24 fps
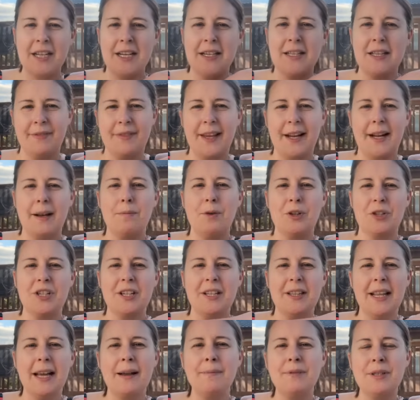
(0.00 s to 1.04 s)
is that I'm
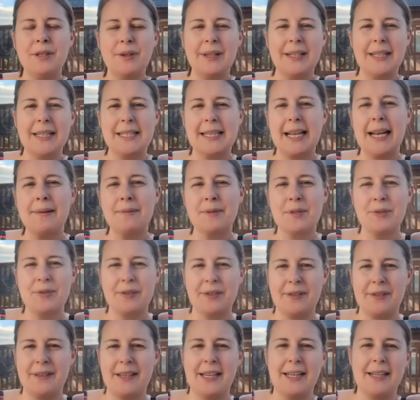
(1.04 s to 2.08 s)
watching them doing the same
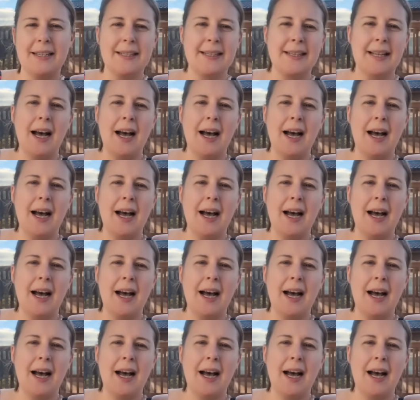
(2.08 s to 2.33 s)
sorts of things